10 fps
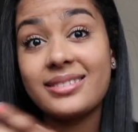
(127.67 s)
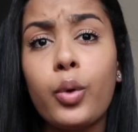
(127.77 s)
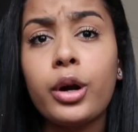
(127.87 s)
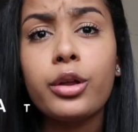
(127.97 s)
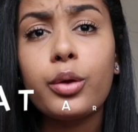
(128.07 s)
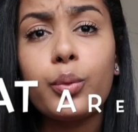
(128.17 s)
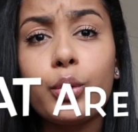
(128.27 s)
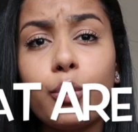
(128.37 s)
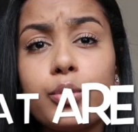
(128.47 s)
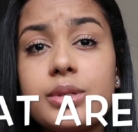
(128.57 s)
What are the
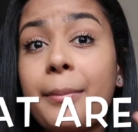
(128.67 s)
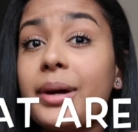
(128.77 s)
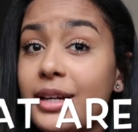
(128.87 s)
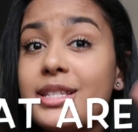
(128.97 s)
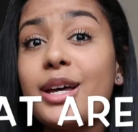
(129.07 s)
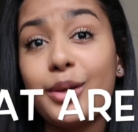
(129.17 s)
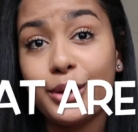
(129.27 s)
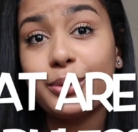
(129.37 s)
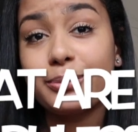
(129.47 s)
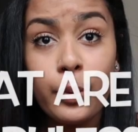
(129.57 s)
rules? I'm gonna tell
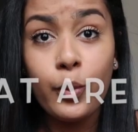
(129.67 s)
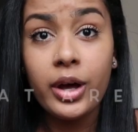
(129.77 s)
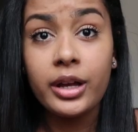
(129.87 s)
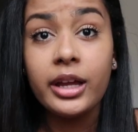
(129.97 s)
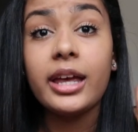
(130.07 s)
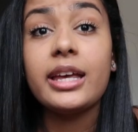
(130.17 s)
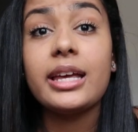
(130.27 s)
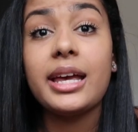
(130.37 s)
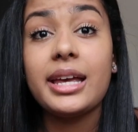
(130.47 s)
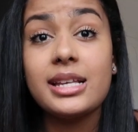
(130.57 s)
you. Number one
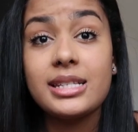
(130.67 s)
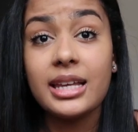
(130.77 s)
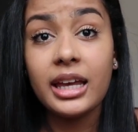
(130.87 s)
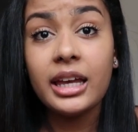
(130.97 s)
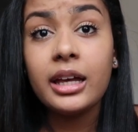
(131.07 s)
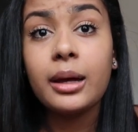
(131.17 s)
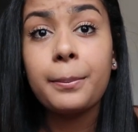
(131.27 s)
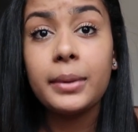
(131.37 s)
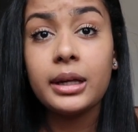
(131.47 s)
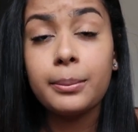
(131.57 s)
is eat a
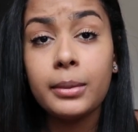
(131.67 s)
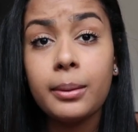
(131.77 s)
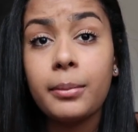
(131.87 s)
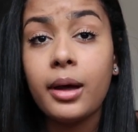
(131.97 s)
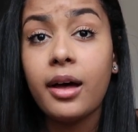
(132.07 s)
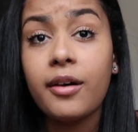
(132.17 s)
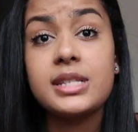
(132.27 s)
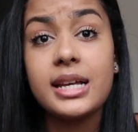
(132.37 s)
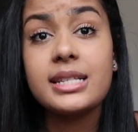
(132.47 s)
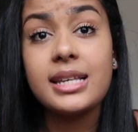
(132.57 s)
minimum of
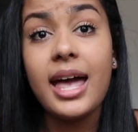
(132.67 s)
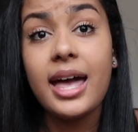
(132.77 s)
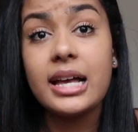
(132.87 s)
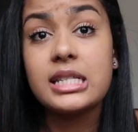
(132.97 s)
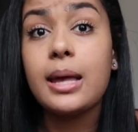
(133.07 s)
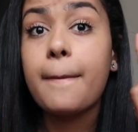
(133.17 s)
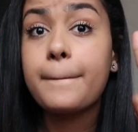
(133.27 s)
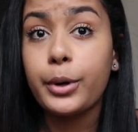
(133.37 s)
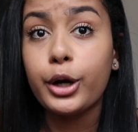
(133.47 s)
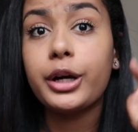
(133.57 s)
six eggs
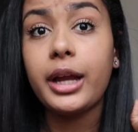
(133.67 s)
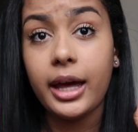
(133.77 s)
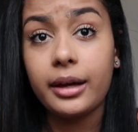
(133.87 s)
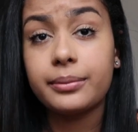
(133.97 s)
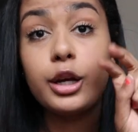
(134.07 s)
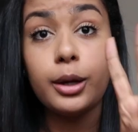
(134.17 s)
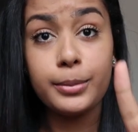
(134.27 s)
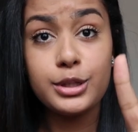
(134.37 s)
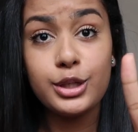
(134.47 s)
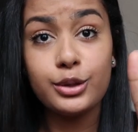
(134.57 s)
per day.
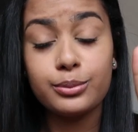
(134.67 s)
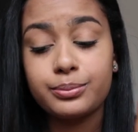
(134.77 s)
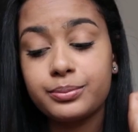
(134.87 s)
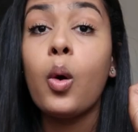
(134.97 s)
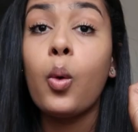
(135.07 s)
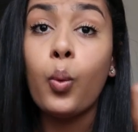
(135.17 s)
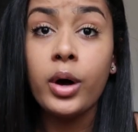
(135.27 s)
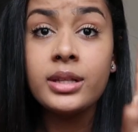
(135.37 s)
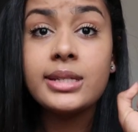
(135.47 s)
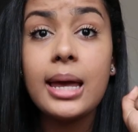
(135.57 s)
Number two,
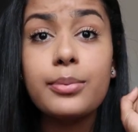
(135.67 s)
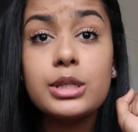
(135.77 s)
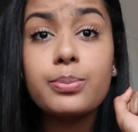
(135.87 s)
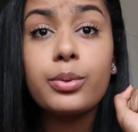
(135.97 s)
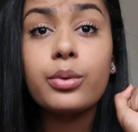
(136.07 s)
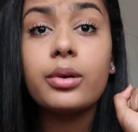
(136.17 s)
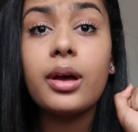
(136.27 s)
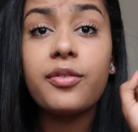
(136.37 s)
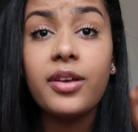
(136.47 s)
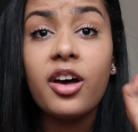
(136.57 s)
one tablespoon
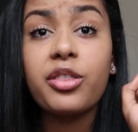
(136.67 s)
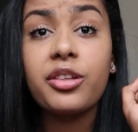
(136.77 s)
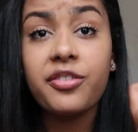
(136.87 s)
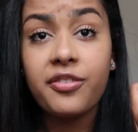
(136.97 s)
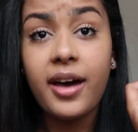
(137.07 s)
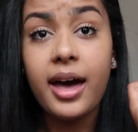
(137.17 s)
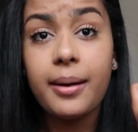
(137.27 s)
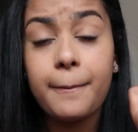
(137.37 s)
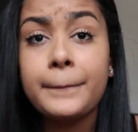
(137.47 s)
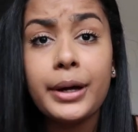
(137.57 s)
of healthy fat,
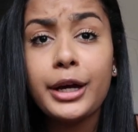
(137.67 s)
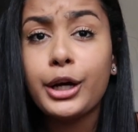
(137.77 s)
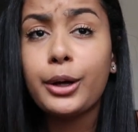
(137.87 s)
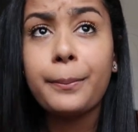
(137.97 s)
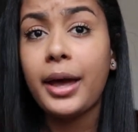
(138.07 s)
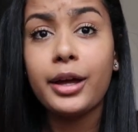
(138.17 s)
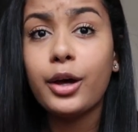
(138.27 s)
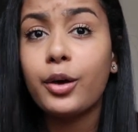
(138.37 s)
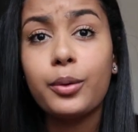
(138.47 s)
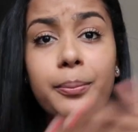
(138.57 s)
butter,
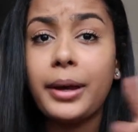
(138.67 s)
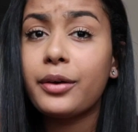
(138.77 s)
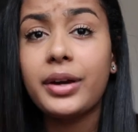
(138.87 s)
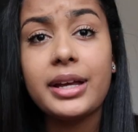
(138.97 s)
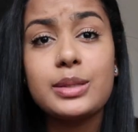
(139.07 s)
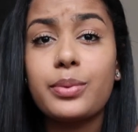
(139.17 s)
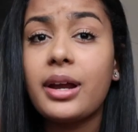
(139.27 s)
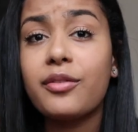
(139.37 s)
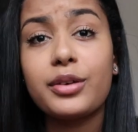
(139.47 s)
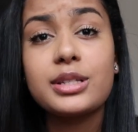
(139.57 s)
mayo, mayonnaise,
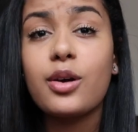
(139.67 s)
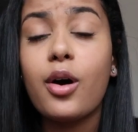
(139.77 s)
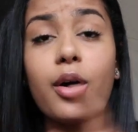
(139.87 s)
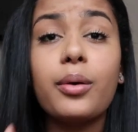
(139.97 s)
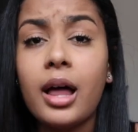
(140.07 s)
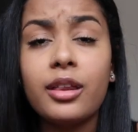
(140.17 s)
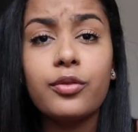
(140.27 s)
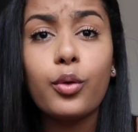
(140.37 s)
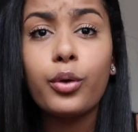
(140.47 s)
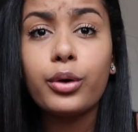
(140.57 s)
whatever it's called,
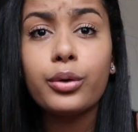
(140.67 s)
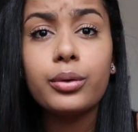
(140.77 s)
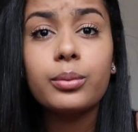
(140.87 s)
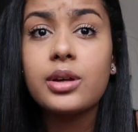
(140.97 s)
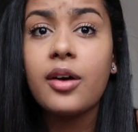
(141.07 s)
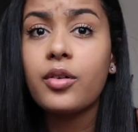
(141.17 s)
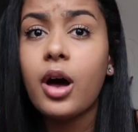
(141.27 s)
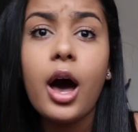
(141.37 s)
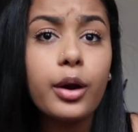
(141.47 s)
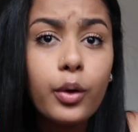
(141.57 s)
olive oil,
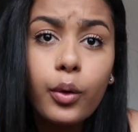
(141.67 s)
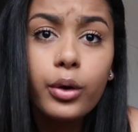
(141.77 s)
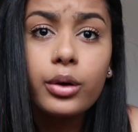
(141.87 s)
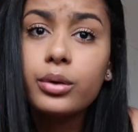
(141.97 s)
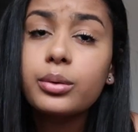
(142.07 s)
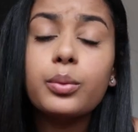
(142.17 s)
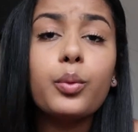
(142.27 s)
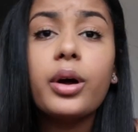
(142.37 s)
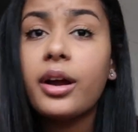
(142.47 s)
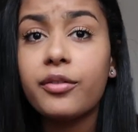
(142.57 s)
avocado oil,
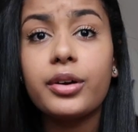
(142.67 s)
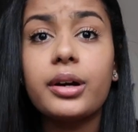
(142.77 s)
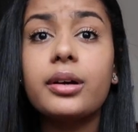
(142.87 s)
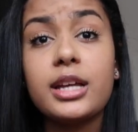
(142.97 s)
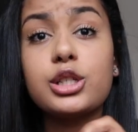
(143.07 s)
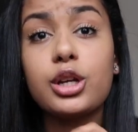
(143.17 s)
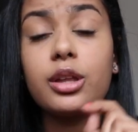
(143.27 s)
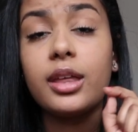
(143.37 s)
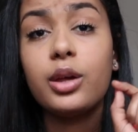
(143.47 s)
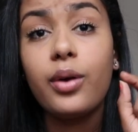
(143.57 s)
whatever. Make sure
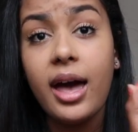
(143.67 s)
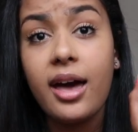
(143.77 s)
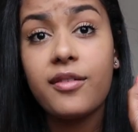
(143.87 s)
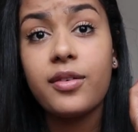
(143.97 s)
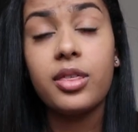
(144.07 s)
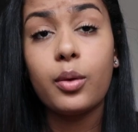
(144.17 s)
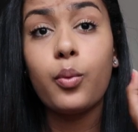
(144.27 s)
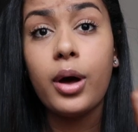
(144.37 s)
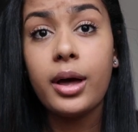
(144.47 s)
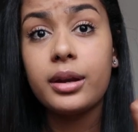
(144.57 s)
that you have the
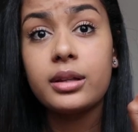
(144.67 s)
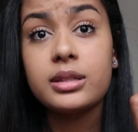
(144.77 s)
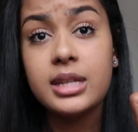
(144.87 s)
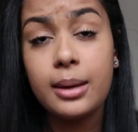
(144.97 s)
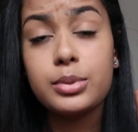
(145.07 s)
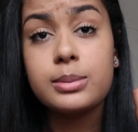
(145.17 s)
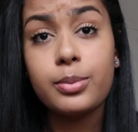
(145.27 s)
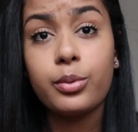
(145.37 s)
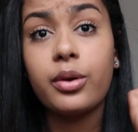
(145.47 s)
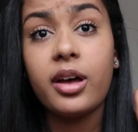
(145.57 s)
one
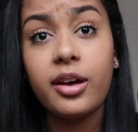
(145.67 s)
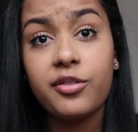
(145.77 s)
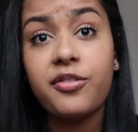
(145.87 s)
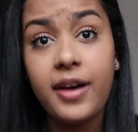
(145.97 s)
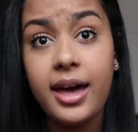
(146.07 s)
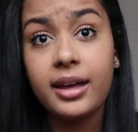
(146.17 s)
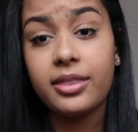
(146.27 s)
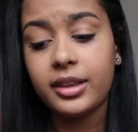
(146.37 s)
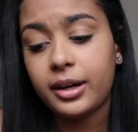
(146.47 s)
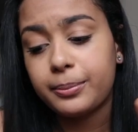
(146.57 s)
tablespoon of fat
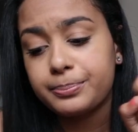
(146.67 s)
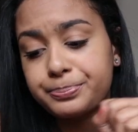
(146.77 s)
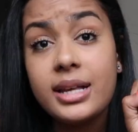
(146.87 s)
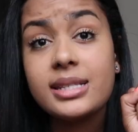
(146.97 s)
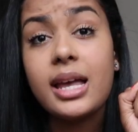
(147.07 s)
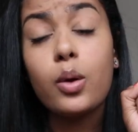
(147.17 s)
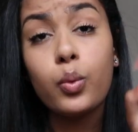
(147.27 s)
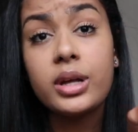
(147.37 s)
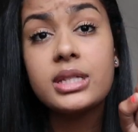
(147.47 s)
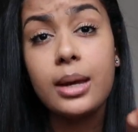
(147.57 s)
in there. And I say
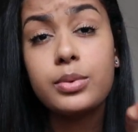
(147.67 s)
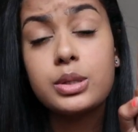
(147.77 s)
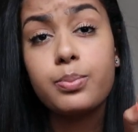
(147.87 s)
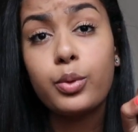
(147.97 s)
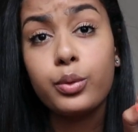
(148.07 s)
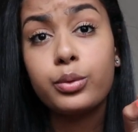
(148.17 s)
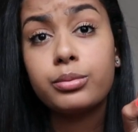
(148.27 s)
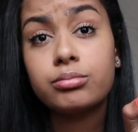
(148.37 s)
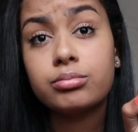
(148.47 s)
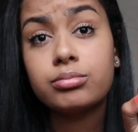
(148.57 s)
one
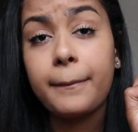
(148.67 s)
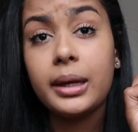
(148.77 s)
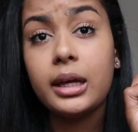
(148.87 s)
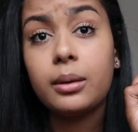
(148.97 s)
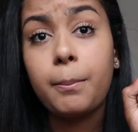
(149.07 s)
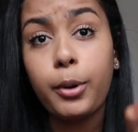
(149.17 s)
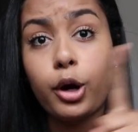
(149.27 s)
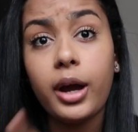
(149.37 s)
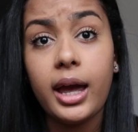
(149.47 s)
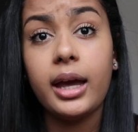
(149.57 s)
tablespoon, I mean
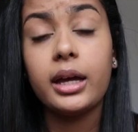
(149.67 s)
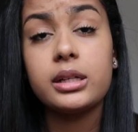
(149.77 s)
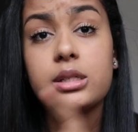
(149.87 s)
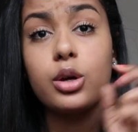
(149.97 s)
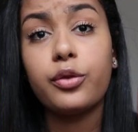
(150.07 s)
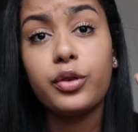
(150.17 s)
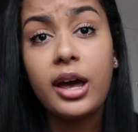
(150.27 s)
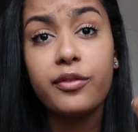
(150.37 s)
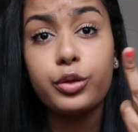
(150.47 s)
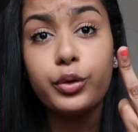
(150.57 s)
per egg. So if you
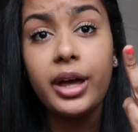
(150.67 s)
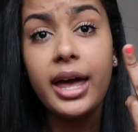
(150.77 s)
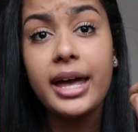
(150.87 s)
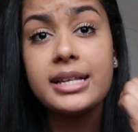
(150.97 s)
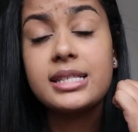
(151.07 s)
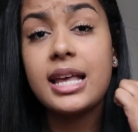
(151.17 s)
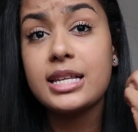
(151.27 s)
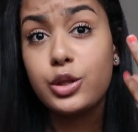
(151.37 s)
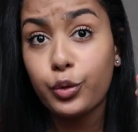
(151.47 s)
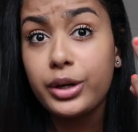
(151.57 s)
have three eggs,
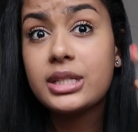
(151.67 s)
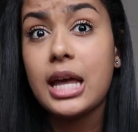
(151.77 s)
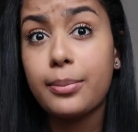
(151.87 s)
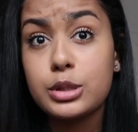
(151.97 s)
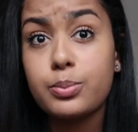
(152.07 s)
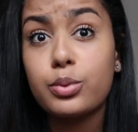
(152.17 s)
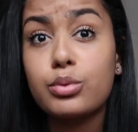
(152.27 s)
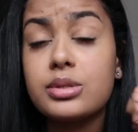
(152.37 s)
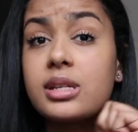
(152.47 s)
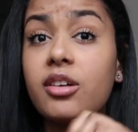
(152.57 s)
that's three
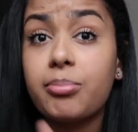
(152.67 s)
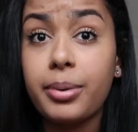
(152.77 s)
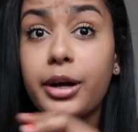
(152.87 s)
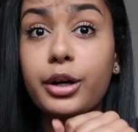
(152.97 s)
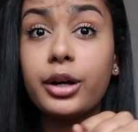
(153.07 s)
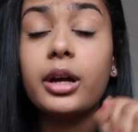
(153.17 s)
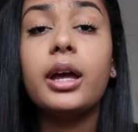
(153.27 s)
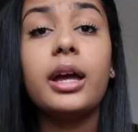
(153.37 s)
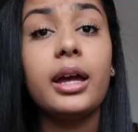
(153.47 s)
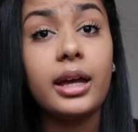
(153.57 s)
tablespoons of butter
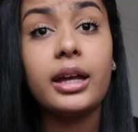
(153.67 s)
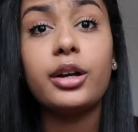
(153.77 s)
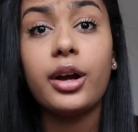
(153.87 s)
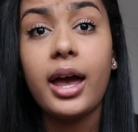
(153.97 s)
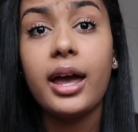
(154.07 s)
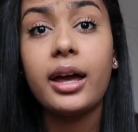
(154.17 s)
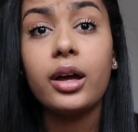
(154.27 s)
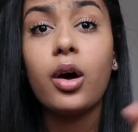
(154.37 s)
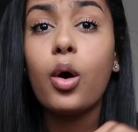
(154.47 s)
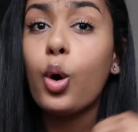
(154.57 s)
in your
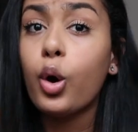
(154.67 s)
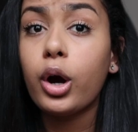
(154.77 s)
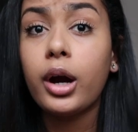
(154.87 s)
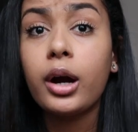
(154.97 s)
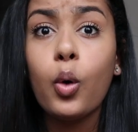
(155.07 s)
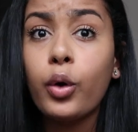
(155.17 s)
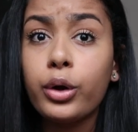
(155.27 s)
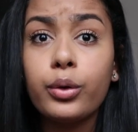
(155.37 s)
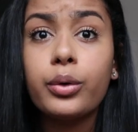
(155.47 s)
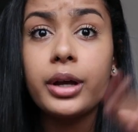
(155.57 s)
egg or
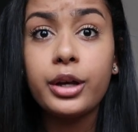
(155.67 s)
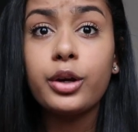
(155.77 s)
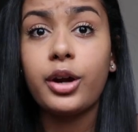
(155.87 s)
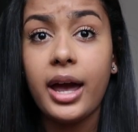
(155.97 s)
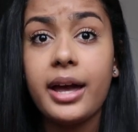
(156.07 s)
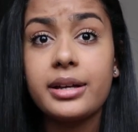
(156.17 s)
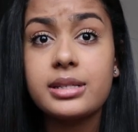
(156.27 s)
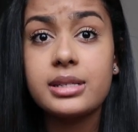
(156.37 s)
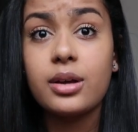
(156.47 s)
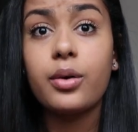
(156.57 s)
oil in your eggs
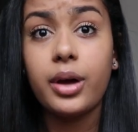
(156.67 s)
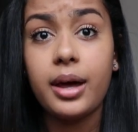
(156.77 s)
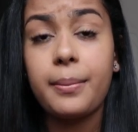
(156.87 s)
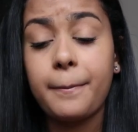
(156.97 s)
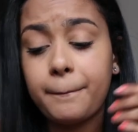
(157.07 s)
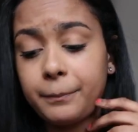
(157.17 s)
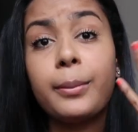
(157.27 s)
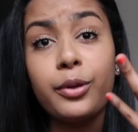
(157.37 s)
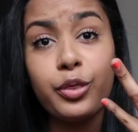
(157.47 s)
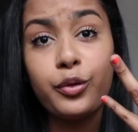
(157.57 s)
okay?
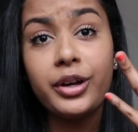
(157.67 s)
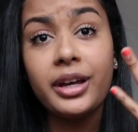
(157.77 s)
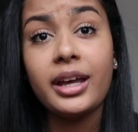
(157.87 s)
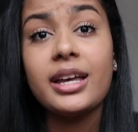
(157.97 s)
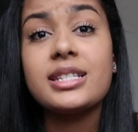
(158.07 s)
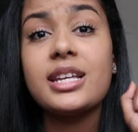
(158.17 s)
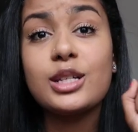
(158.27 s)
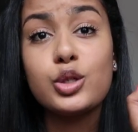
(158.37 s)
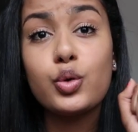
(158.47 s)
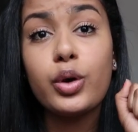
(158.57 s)
Number three is
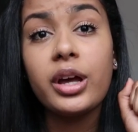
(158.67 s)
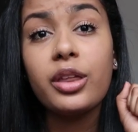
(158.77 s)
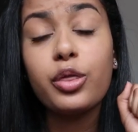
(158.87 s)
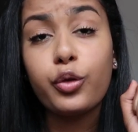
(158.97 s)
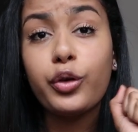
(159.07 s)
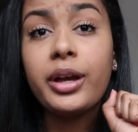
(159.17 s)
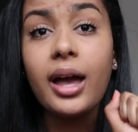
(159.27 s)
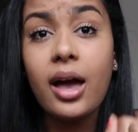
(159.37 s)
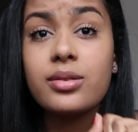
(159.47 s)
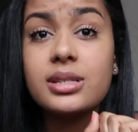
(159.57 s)
enjoy three
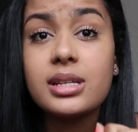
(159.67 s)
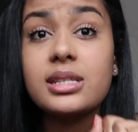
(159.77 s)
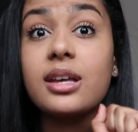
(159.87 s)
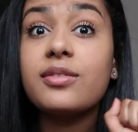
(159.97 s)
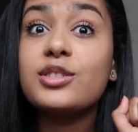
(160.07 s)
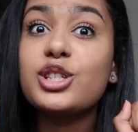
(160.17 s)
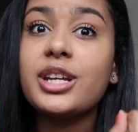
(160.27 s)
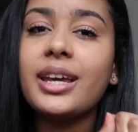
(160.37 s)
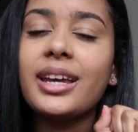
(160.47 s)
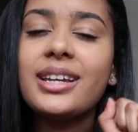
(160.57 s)
ounces of
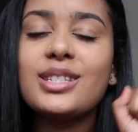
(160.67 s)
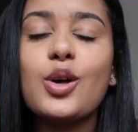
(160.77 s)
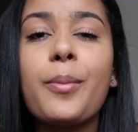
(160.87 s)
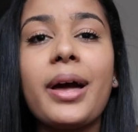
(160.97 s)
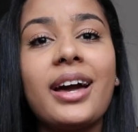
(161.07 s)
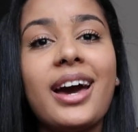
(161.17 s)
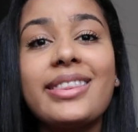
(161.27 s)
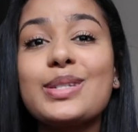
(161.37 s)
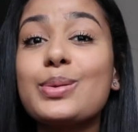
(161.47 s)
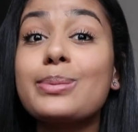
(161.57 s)
cheese. Oh my God,
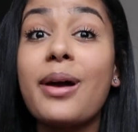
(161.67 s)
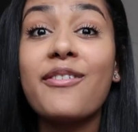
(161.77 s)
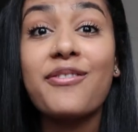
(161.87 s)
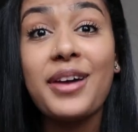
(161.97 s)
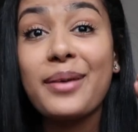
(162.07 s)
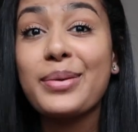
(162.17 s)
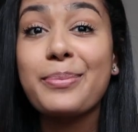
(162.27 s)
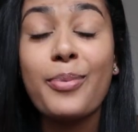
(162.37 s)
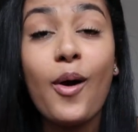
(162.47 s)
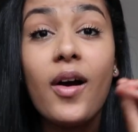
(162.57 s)
this was my
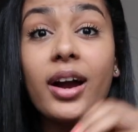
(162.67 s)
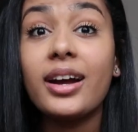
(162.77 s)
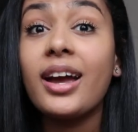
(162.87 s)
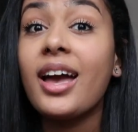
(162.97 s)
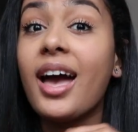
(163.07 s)
favorite part.